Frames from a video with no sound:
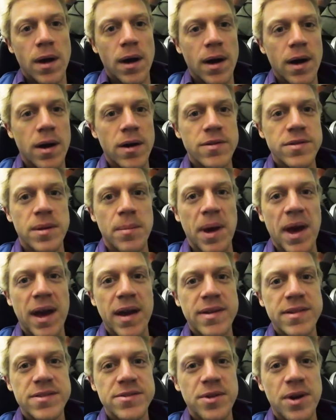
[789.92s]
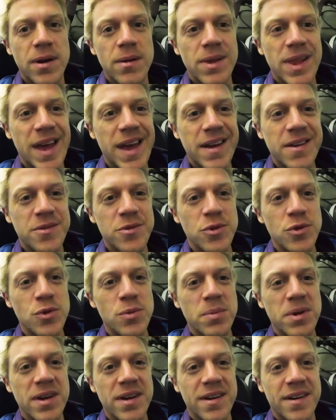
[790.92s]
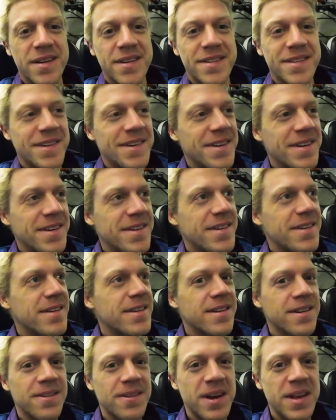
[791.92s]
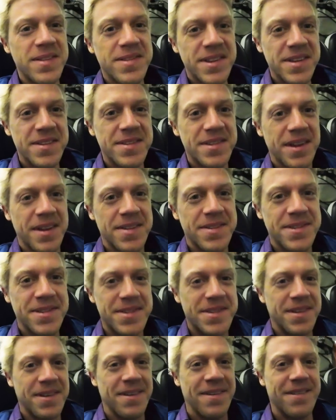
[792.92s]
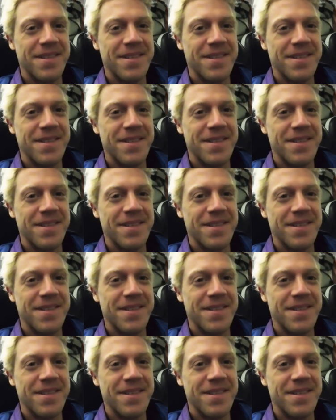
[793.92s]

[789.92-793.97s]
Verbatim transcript: I got some extra leg room here. Great success.